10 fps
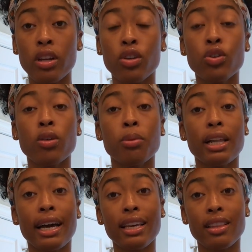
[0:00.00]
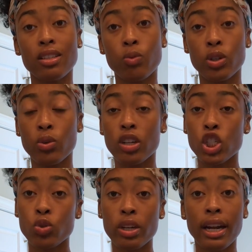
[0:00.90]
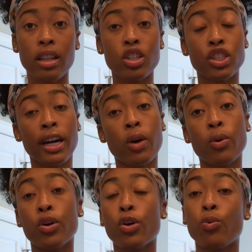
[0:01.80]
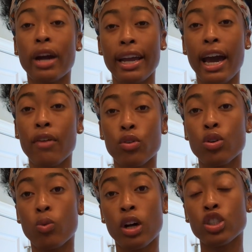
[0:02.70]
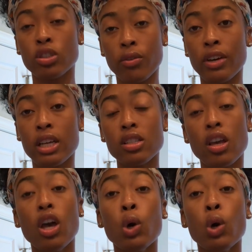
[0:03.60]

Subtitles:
and you're applying this when you get straight out of the shower or right after you're washing your face,